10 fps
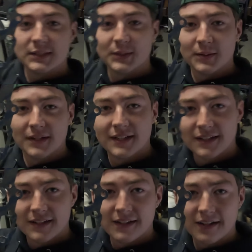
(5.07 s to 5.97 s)
2
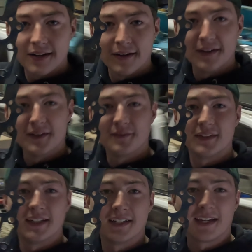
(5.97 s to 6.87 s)

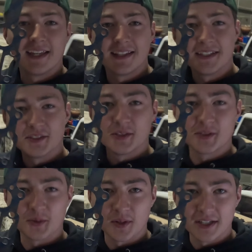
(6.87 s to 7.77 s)
of getting the
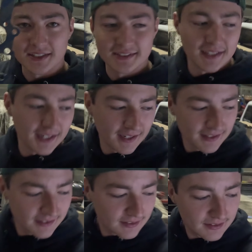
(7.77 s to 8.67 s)
Isuzu running today.
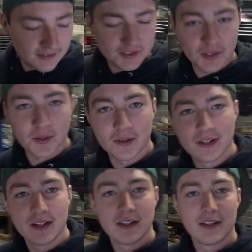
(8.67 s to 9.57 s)
So,
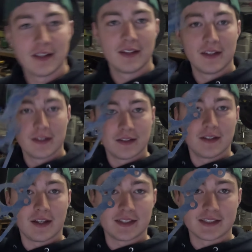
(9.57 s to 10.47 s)

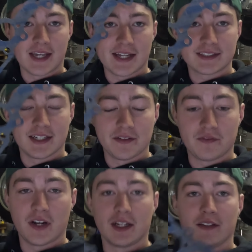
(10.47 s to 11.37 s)
got this gasket in
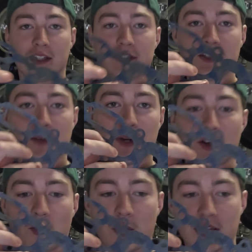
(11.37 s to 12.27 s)
finally. It took about
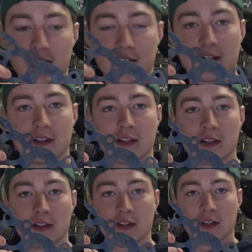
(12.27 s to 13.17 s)
a week,
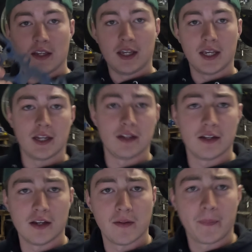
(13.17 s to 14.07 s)
and
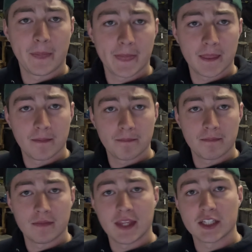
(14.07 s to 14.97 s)

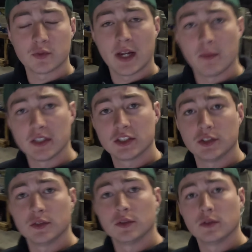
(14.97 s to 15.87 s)
that's why I went
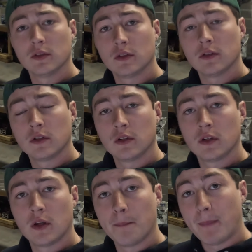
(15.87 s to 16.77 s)
to
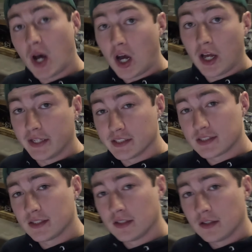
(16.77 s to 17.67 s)
pause